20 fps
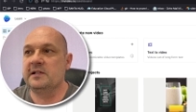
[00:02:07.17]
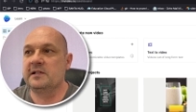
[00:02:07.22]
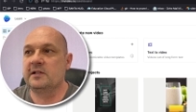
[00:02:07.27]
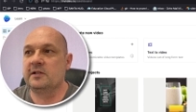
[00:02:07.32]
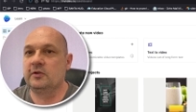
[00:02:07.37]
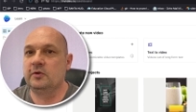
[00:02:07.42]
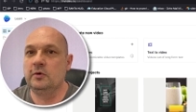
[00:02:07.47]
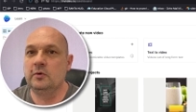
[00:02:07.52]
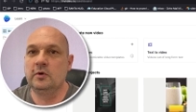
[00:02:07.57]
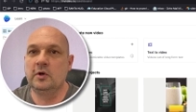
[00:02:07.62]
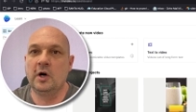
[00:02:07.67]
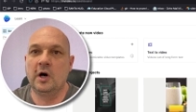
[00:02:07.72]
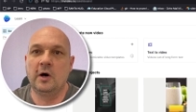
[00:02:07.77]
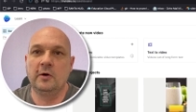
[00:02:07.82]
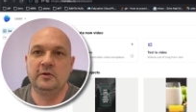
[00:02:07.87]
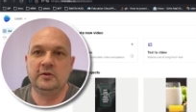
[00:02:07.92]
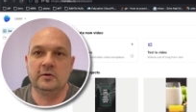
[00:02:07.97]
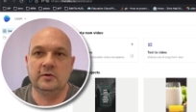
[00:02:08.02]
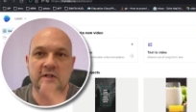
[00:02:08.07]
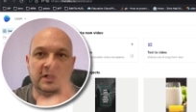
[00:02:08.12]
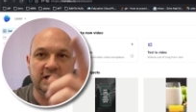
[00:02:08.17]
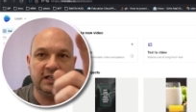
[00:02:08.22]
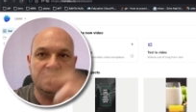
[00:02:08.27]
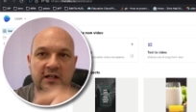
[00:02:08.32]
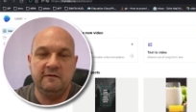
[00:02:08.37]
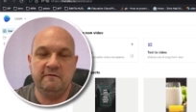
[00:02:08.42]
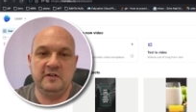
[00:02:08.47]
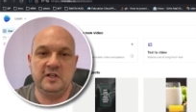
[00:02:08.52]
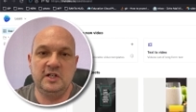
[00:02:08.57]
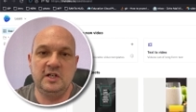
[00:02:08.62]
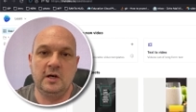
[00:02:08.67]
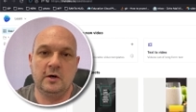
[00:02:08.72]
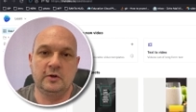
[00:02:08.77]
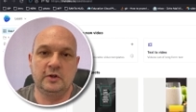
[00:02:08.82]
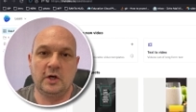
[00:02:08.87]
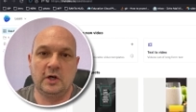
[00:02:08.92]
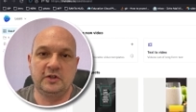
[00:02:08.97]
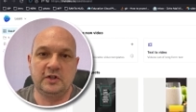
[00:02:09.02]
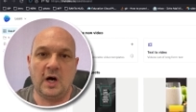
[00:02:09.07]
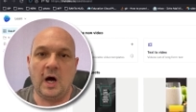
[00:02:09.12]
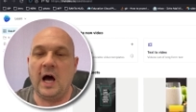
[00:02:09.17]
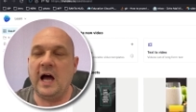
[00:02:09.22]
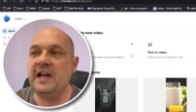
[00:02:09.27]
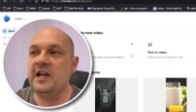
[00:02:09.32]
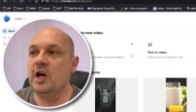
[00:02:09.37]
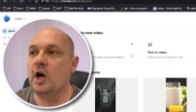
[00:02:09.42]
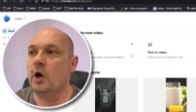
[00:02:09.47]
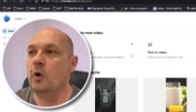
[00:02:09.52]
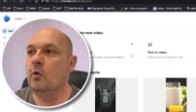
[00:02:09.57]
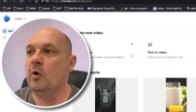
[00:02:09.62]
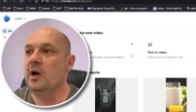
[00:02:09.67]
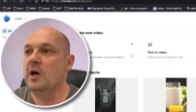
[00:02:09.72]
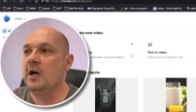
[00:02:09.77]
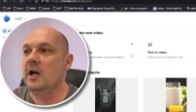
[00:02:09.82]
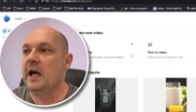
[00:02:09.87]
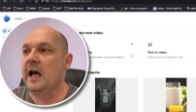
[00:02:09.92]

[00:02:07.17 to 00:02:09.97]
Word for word: is to go to the InVideo.io